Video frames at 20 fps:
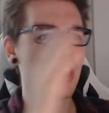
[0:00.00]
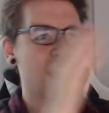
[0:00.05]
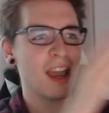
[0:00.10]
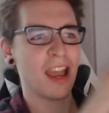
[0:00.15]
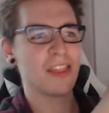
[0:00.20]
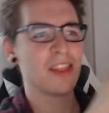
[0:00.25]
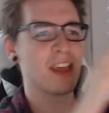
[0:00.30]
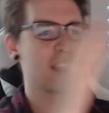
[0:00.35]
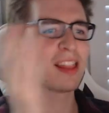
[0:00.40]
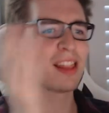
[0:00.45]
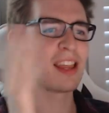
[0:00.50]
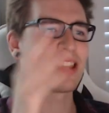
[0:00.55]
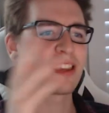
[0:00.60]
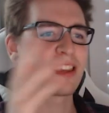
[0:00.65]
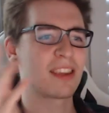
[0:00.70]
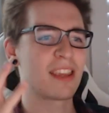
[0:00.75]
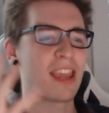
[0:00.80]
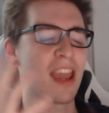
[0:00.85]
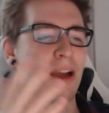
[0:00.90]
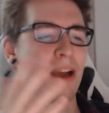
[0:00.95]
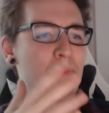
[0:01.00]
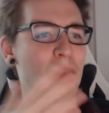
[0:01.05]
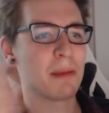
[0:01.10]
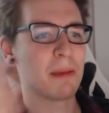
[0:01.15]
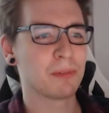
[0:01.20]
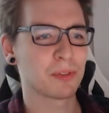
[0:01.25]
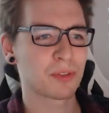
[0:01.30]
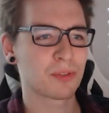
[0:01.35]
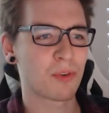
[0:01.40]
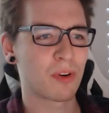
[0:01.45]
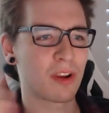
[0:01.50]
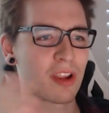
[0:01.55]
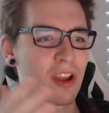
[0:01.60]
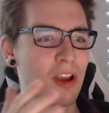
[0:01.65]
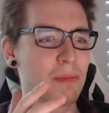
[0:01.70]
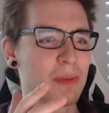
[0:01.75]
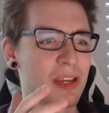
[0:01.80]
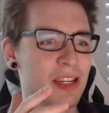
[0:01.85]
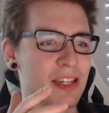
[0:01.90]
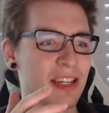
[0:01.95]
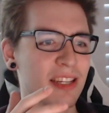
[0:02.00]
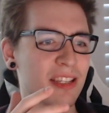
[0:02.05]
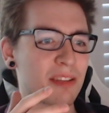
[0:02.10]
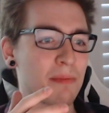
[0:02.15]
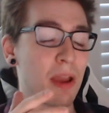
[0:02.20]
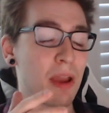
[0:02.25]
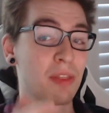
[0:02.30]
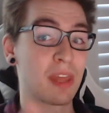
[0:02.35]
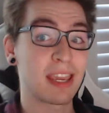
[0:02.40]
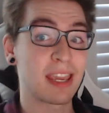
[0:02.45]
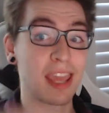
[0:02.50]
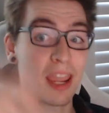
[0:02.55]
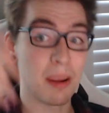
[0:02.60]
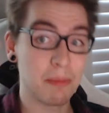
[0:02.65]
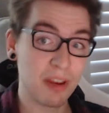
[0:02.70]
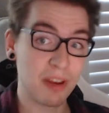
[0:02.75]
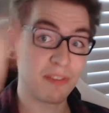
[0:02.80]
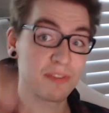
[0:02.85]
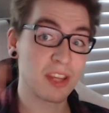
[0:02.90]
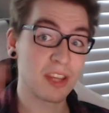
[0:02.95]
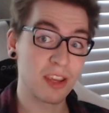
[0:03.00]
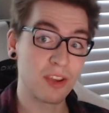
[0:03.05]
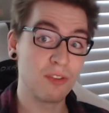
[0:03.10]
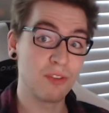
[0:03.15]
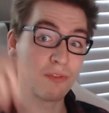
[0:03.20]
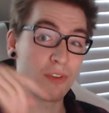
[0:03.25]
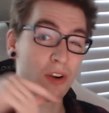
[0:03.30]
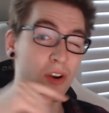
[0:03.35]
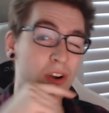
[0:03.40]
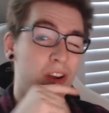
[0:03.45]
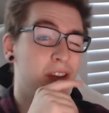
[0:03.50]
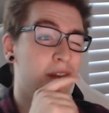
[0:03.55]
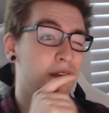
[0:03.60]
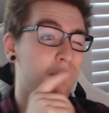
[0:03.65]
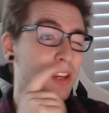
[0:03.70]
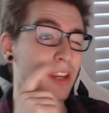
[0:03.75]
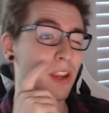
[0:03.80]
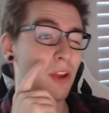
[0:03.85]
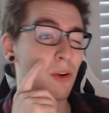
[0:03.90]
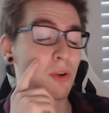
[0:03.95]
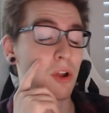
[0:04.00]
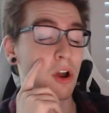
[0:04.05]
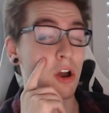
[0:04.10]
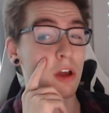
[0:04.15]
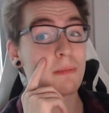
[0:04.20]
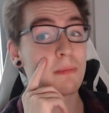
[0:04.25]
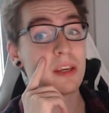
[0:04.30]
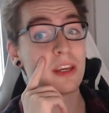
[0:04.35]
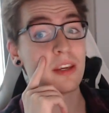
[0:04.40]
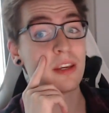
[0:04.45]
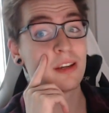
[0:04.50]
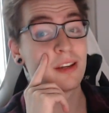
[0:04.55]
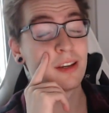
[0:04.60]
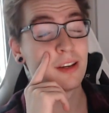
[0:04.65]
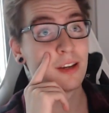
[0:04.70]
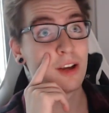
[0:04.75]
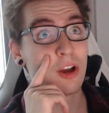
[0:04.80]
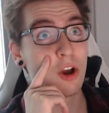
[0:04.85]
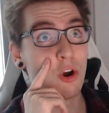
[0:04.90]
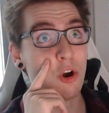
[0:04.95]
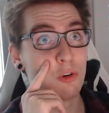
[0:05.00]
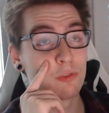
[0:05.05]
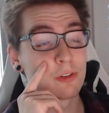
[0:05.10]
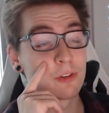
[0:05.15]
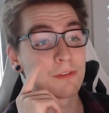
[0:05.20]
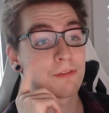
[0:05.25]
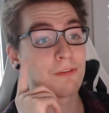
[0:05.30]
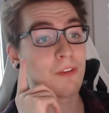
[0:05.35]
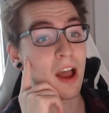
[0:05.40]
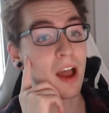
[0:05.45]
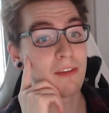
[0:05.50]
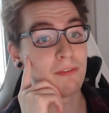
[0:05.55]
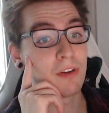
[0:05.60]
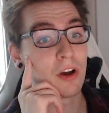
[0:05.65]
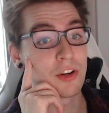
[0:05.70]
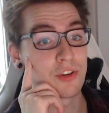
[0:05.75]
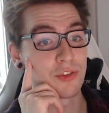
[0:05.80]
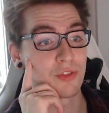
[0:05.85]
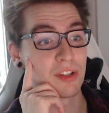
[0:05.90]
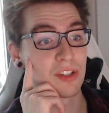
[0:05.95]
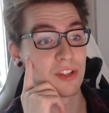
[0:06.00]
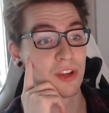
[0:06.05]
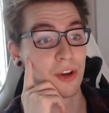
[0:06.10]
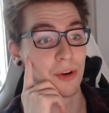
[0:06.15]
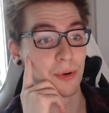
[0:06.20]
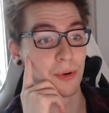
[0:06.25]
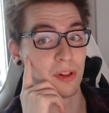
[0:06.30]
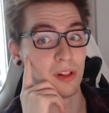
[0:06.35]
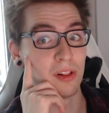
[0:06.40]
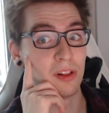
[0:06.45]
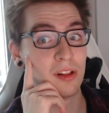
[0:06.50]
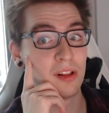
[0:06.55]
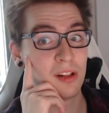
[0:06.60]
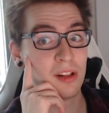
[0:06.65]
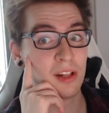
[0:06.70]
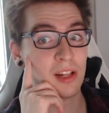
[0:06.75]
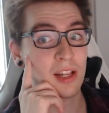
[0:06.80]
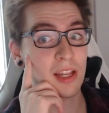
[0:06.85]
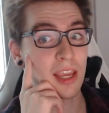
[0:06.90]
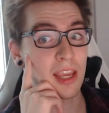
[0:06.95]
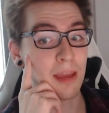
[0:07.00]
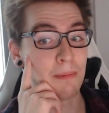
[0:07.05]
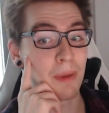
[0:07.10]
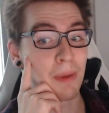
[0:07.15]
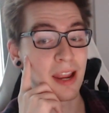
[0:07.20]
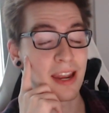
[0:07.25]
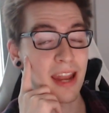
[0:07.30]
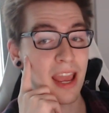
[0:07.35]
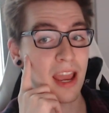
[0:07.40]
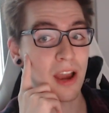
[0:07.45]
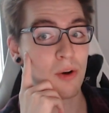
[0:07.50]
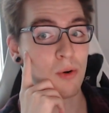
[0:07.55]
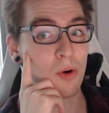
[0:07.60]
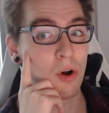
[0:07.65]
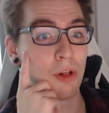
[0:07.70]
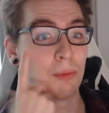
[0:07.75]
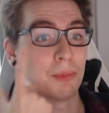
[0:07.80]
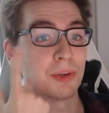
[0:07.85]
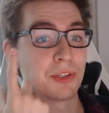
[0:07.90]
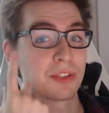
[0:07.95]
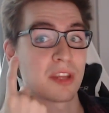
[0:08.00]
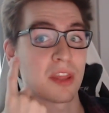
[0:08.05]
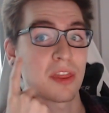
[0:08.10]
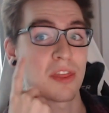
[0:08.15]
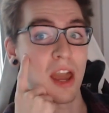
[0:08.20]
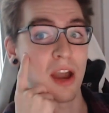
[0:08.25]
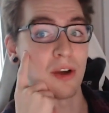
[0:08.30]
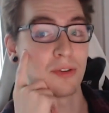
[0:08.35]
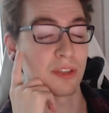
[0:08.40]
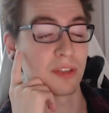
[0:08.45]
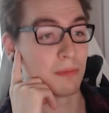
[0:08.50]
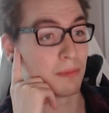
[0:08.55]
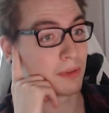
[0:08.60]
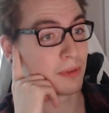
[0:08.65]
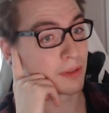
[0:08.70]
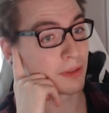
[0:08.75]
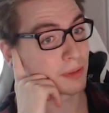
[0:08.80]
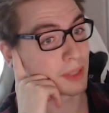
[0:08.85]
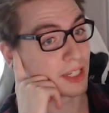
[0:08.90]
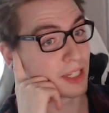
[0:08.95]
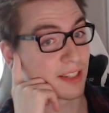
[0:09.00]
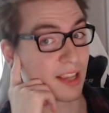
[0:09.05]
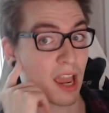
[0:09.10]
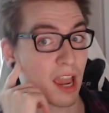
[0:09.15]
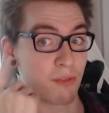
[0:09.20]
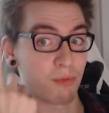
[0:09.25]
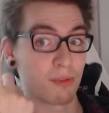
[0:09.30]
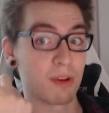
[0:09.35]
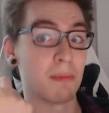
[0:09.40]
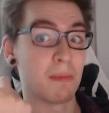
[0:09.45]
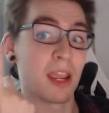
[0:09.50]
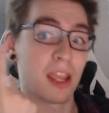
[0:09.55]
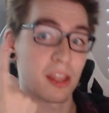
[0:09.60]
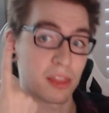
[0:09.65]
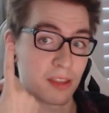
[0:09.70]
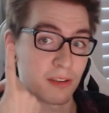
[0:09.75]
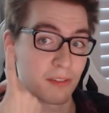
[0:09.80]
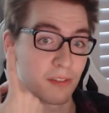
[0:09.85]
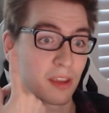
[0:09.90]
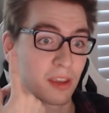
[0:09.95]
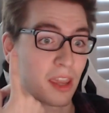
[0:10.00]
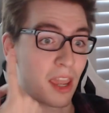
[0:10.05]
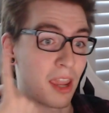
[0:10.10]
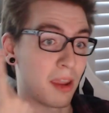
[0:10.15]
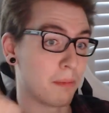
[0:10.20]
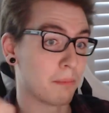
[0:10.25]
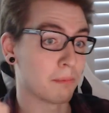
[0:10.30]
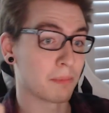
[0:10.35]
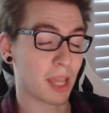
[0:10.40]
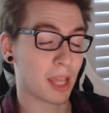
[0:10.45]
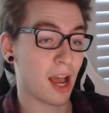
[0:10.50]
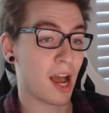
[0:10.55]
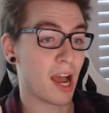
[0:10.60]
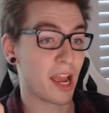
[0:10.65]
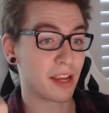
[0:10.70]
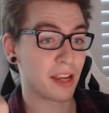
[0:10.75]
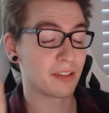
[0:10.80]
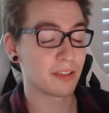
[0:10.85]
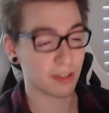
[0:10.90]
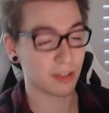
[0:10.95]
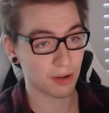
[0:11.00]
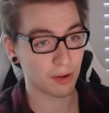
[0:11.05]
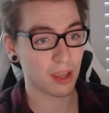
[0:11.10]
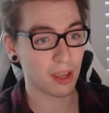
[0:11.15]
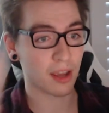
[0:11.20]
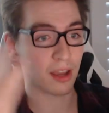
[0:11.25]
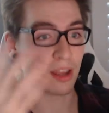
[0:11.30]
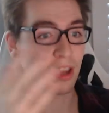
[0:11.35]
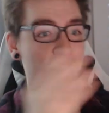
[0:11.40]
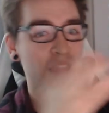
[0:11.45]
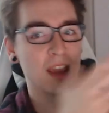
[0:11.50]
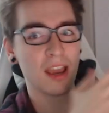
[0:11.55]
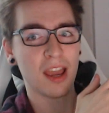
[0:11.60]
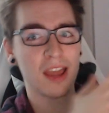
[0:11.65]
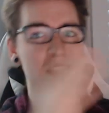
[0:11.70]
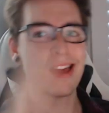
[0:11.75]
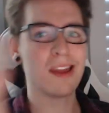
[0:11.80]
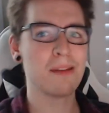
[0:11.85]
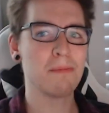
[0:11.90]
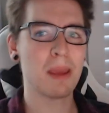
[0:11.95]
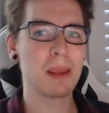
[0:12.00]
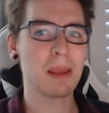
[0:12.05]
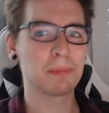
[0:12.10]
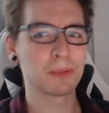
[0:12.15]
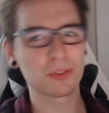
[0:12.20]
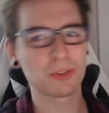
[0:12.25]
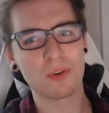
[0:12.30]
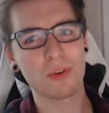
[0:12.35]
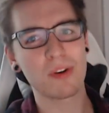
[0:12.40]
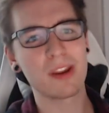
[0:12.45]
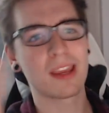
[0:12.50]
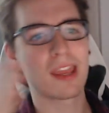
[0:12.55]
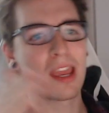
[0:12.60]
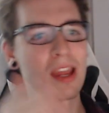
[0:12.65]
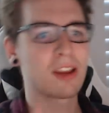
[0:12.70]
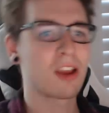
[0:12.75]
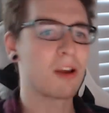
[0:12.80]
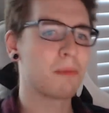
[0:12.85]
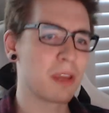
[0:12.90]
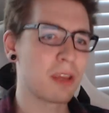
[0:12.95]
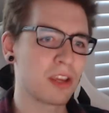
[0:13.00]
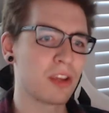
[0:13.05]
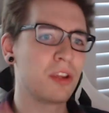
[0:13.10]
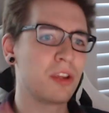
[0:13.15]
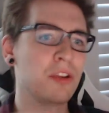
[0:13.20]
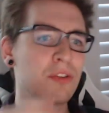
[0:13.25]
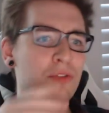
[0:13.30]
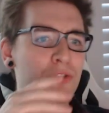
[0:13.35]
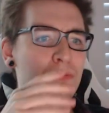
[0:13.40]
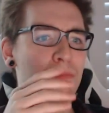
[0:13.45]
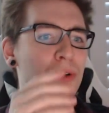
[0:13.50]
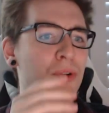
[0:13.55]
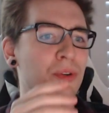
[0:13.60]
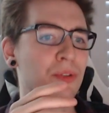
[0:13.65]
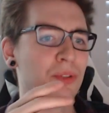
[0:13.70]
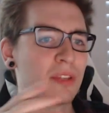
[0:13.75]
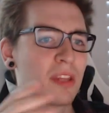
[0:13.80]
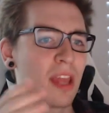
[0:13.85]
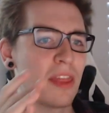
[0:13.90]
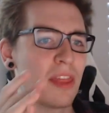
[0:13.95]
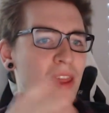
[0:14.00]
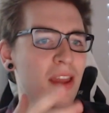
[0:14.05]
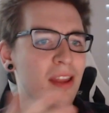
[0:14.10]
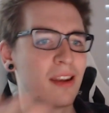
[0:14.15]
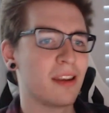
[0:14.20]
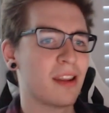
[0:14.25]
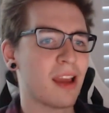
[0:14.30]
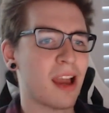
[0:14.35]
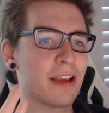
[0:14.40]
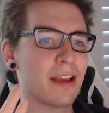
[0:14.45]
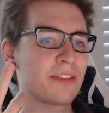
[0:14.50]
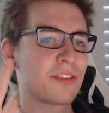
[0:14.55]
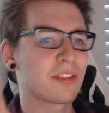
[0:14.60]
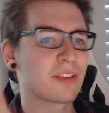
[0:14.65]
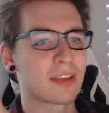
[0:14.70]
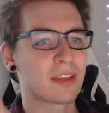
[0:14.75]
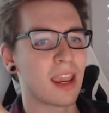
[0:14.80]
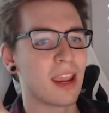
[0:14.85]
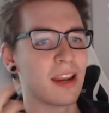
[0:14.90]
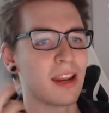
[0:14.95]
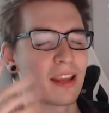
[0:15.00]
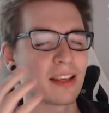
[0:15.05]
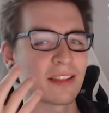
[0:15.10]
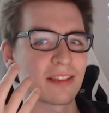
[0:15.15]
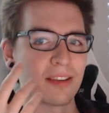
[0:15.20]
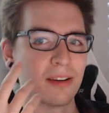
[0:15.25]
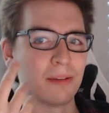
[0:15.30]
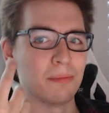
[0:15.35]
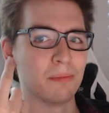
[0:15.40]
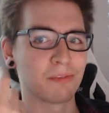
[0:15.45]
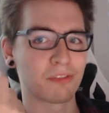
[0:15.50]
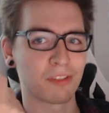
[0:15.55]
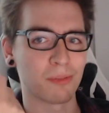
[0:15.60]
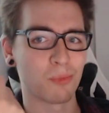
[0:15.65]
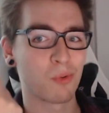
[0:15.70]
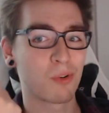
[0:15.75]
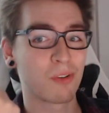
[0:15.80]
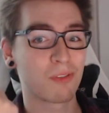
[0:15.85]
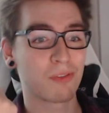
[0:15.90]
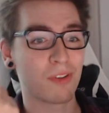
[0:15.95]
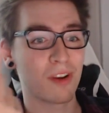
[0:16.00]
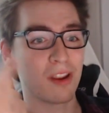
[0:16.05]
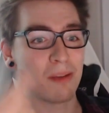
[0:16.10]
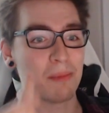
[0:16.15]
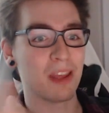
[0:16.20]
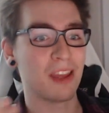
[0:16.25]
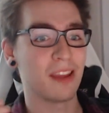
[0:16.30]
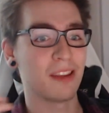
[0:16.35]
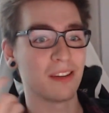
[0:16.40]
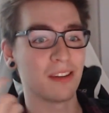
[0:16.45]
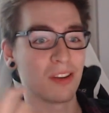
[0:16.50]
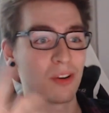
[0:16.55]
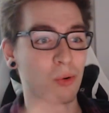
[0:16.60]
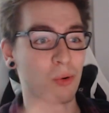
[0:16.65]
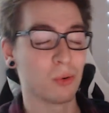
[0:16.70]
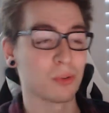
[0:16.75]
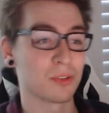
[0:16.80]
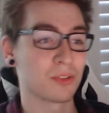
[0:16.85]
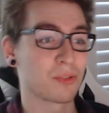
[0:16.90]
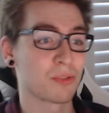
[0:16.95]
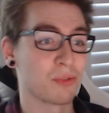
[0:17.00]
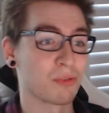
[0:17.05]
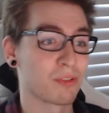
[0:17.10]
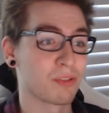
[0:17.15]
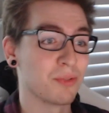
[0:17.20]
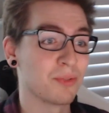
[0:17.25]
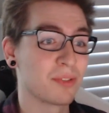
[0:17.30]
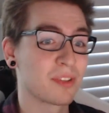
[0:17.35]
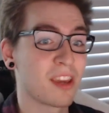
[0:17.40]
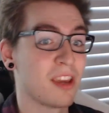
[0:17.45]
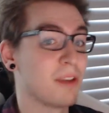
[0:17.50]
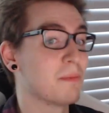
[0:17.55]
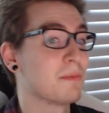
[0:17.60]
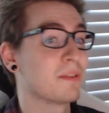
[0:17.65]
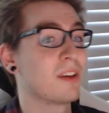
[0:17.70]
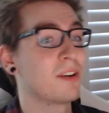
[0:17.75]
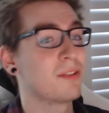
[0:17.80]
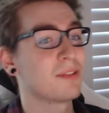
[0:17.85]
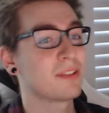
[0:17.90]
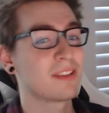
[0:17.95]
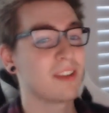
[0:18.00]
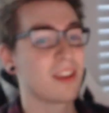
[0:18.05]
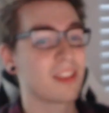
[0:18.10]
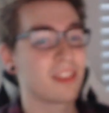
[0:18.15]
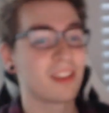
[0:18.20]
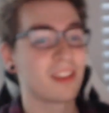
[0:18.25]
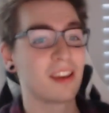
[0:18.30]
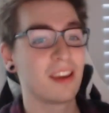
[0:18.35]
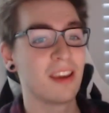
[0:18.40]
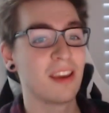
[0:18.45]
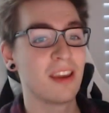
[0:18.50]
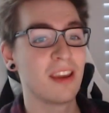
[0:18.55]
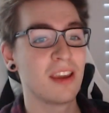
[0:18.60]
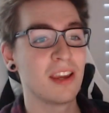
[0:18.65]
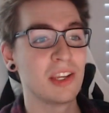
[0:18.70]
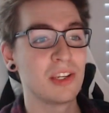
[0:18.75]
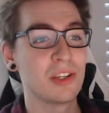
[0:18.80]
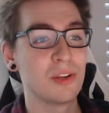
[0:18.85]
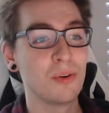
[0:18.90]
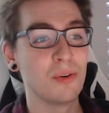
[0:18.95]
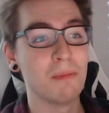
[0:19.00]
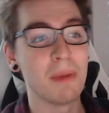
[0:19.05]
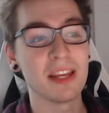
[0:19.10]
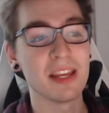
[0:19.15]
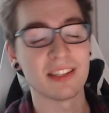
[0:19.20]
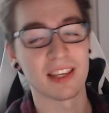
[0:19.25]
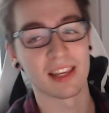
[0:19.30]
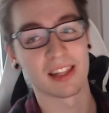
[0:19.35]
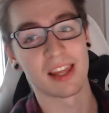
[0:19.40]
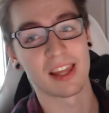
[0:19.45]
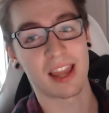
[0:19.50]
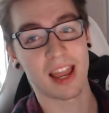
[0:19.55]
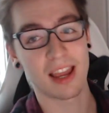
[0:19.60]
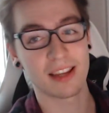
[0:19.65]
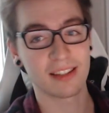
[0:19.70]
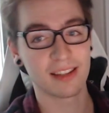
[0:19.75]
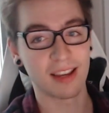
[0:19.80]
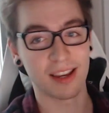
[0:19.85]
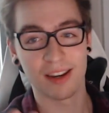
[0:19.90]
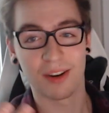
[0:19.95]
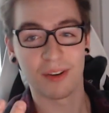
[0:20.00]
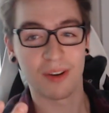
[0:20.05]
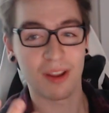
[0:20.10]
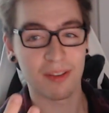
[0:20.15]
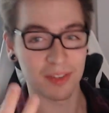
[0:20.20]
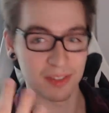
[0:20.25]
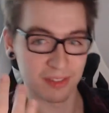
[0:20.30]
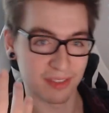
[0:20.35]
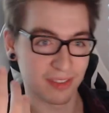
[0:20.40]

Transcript: And then like, yeah, MapleStory got me a decent amount. That Game Dev Tycoon video got me over 500 total, and by now almost 1,000 because I remade the game guide, so yeah. And then MapleStory again got me a huge boost, and then I was just gaining some from Warframe and old school RuneScape, so it's nothing too amazing. Like I don't have a